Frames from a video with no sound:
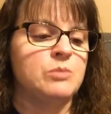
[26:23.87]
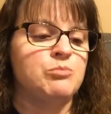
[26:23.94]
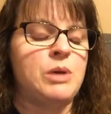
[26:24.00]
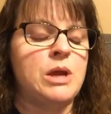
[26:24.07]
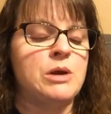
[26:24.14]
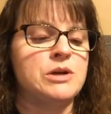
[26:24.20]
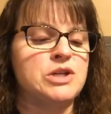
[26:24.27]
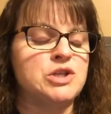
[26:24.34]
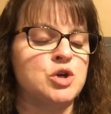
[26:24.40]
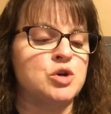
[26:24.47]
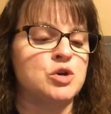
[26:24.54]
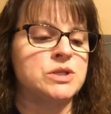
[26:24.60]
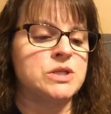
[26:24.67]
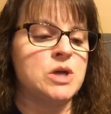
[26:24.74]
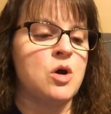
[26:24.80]
Perry
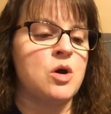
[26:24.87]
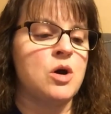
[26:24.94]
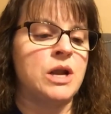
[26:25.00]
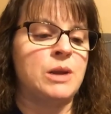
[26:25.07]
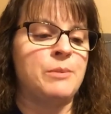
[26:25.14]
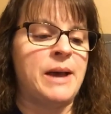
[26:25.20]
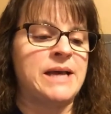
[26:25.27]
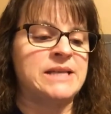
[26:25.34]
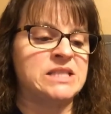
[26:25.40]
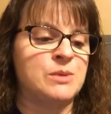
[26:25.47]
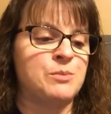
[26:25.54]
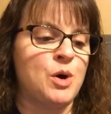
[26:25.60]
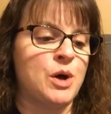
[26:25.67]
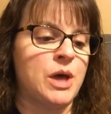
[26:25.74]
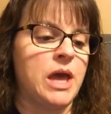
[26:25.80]
turns on a
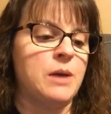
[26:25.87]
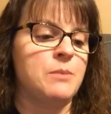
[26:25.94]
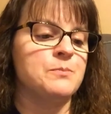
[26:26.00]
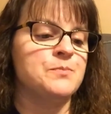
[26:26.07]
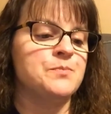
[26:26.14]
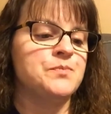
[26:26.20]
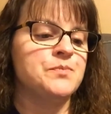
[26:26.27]
basketball game.